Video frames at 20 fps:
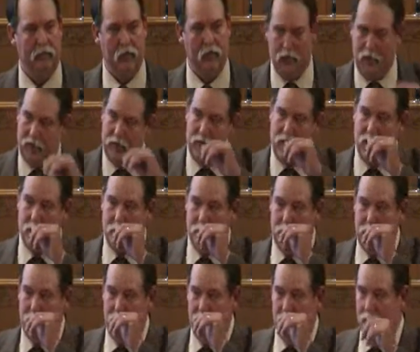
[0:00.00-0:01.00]
Would that not
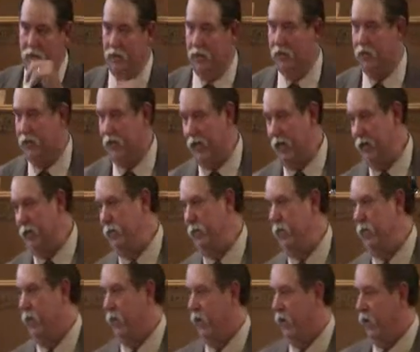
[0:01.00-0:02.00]
be the
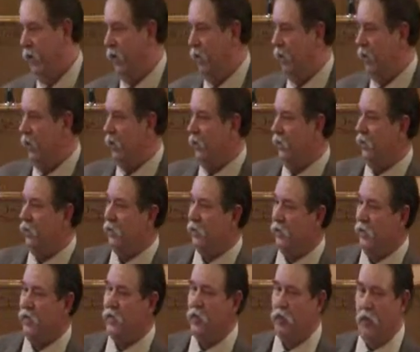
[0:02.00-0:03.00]
same
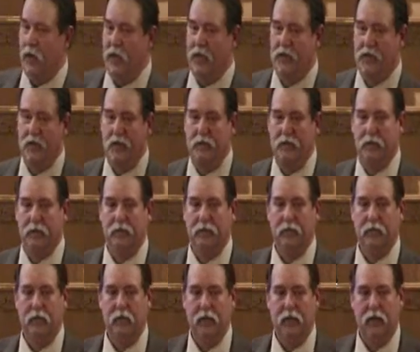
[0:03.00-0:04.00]
situation?
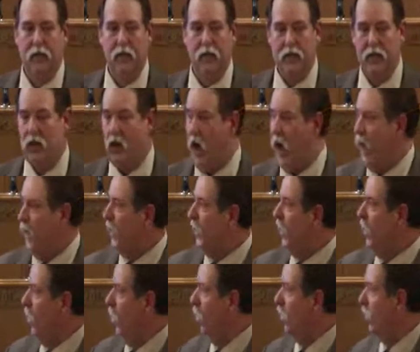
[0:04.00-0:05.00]
You know, I
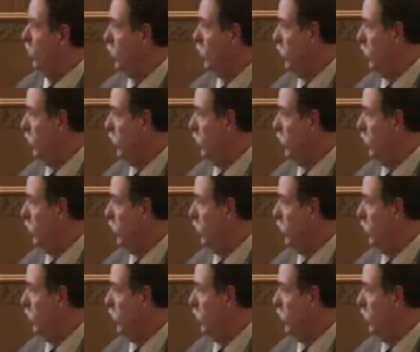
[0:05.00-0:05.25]
can go to